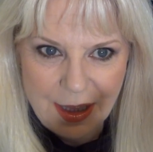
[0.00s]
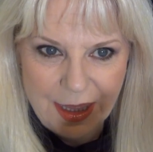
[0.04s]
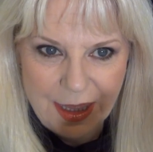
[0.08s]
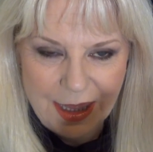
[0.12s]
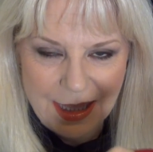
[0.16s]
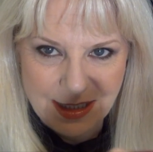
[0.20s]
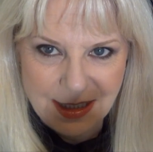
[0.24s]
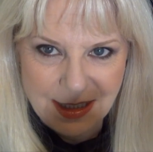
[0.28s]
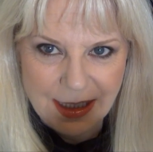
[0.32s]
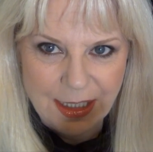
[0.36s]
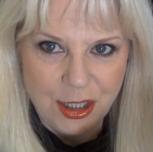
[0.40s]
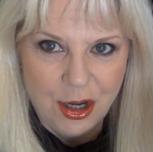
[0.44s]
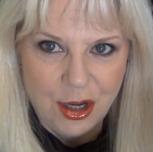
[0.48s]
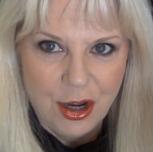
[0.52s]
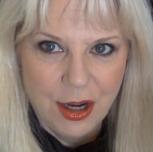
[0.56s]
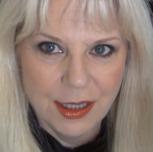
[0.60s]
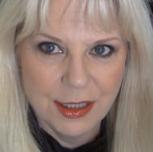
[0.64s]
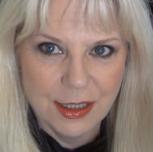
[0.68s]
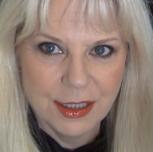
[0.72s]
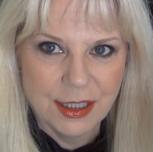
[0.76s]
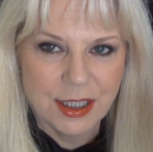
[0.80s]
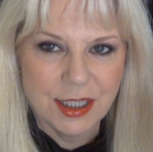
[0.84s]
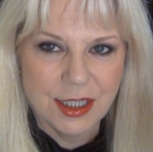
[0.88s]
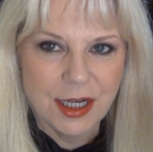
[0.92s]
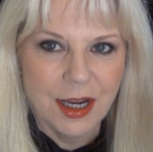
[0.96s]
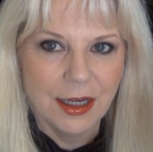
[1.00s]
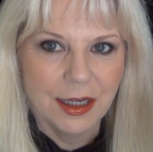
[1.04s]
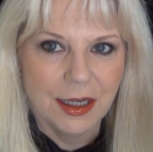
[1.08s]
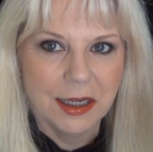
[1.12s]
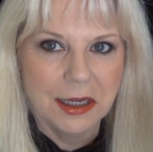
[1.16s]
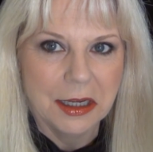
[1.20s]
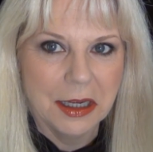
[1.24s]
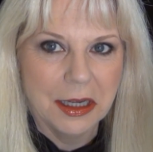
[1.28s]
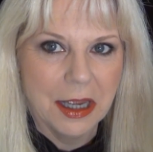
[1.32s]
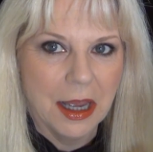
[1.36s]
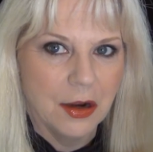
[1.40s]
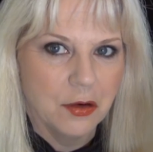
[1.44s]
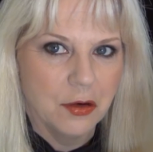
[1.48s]
this light's
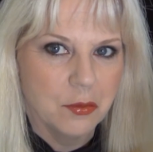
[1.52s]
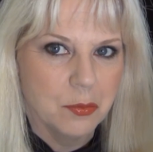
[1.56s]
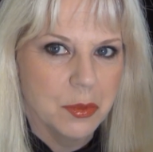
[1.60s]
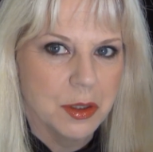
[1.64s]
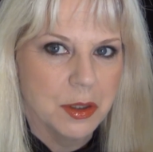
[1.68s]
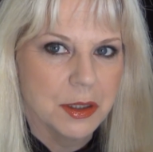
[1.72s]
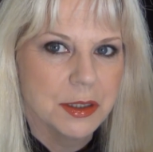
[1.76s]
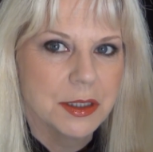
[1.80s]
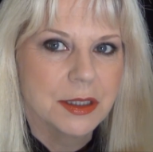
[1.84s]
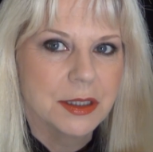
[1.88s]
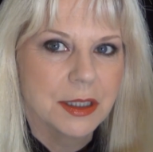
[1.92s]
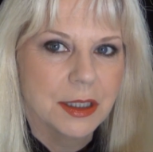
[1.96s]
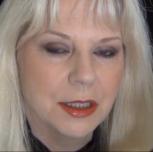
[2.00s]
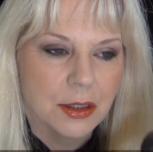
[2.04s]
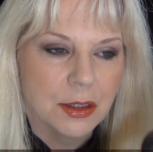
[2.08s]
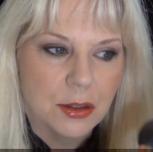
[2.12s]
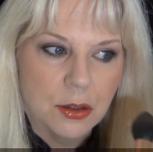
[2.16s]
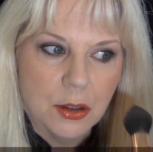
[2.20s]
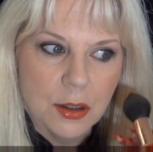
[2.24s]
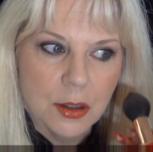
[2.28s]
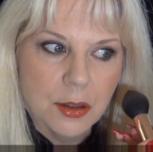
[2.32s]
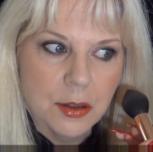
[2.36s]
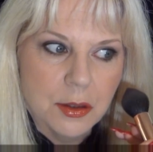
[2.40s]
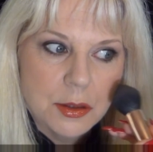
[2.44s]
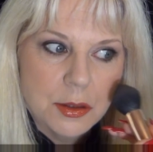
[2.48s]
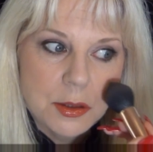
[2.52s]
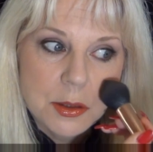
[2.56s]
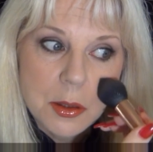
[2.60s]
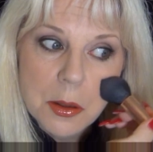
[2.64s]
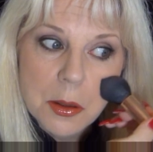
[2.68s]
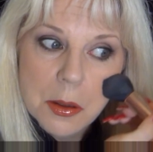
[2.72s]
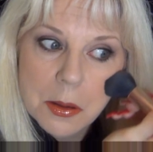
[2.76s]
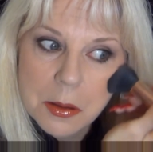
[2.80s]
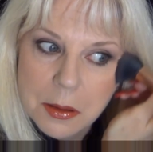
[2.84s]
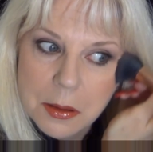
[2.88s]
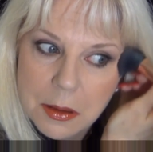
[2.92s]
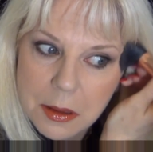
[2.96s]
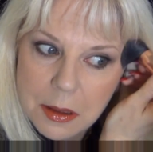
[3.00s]
taking out of my skin either, so